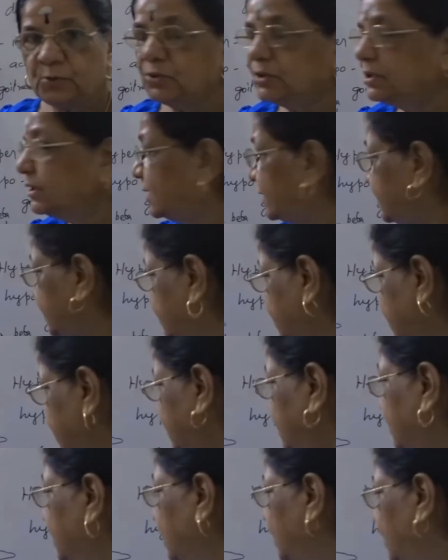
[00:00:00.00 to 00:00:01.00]
correct.
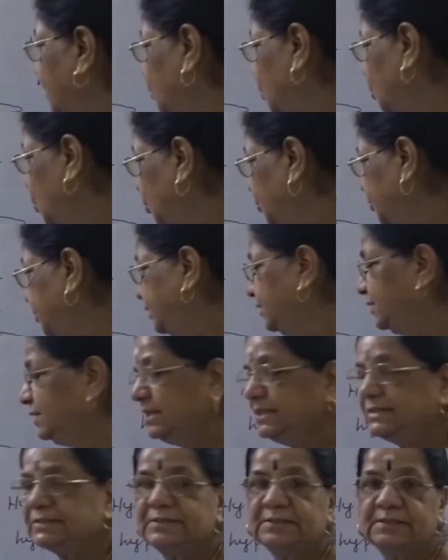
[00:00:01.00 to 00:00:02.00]

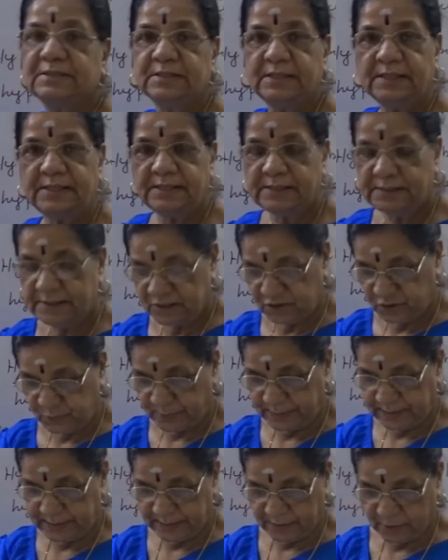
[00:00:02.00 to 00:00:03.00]
OES, the rest
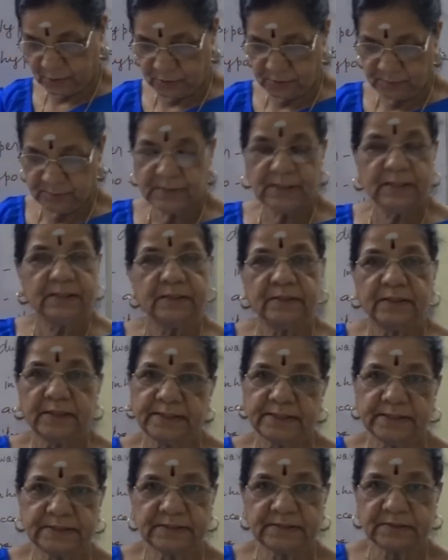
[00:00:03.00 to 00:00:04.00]
spelling
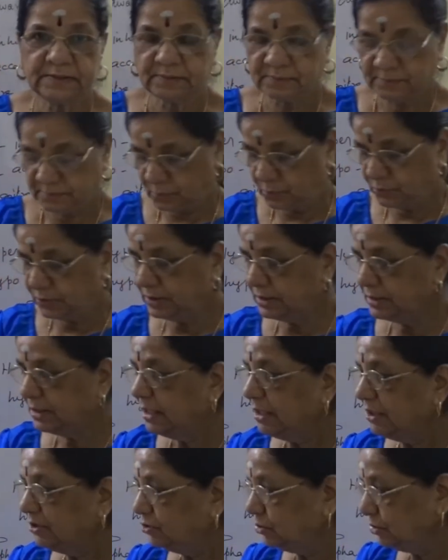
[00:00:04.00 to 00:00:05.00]
correct. Okay.
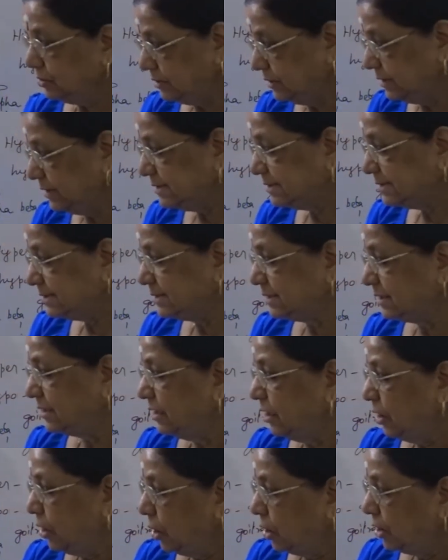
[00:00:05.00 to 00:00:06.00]
So this
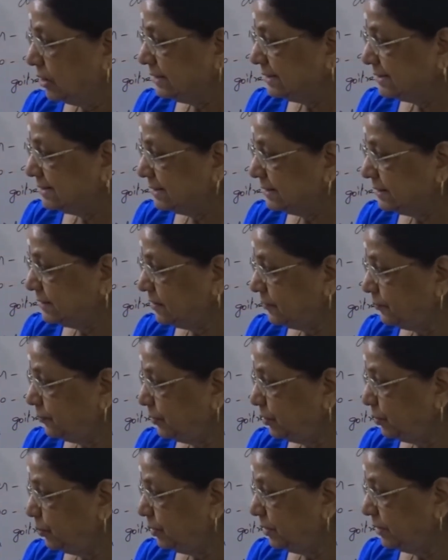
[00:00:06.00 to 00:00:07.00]
onset of
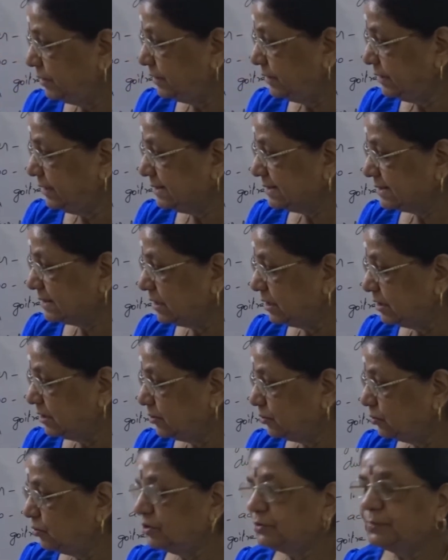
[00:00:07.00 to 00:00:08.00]
puberty is
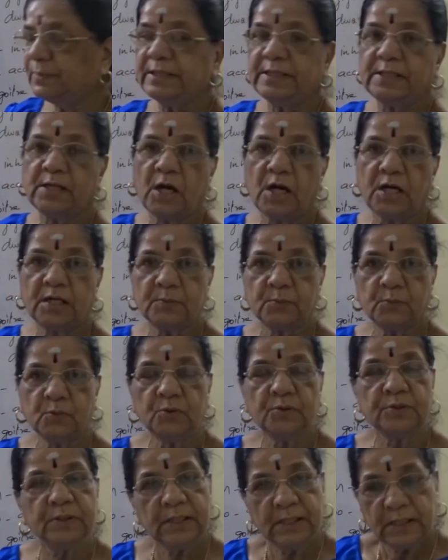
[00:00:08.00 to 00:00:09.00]
controlled by
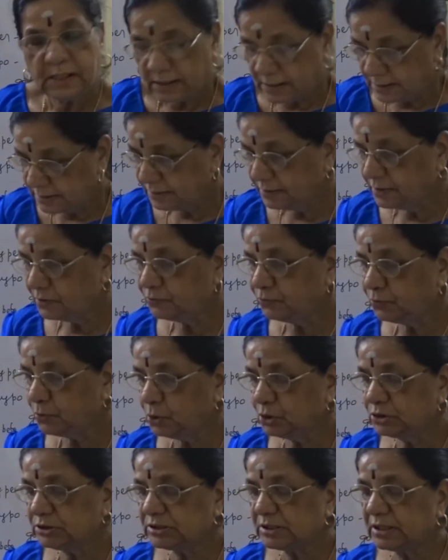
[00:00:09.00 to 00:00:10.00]
hormone and the
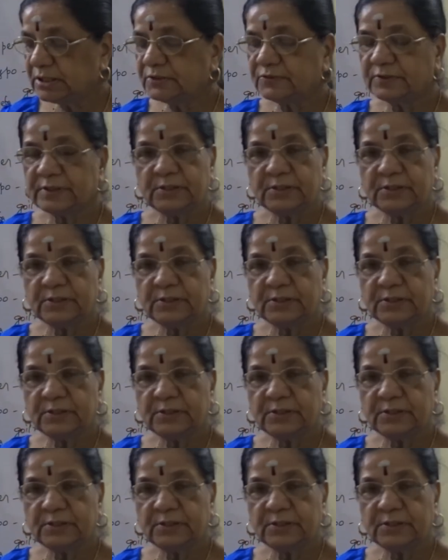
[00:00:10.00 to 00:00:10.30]
flow chart